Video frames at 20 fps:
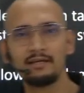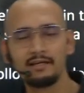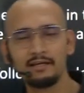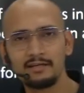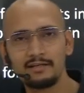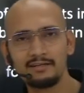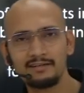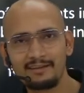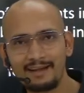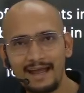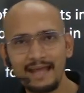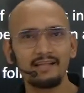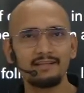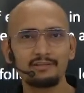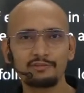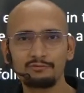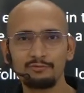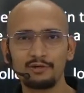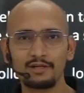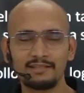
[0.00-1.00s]
trials
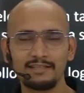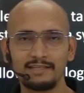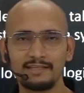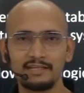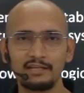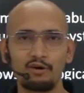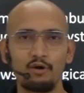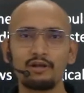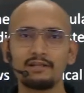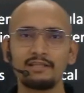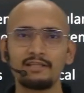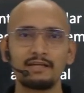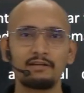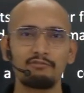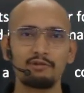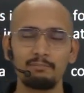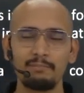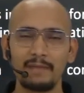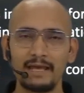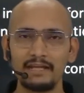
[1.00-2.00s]
were there, or there were
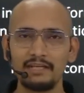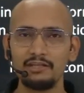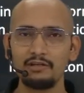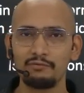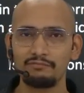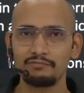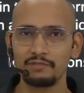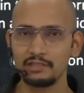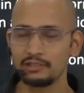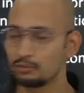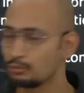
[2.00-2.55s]
many of the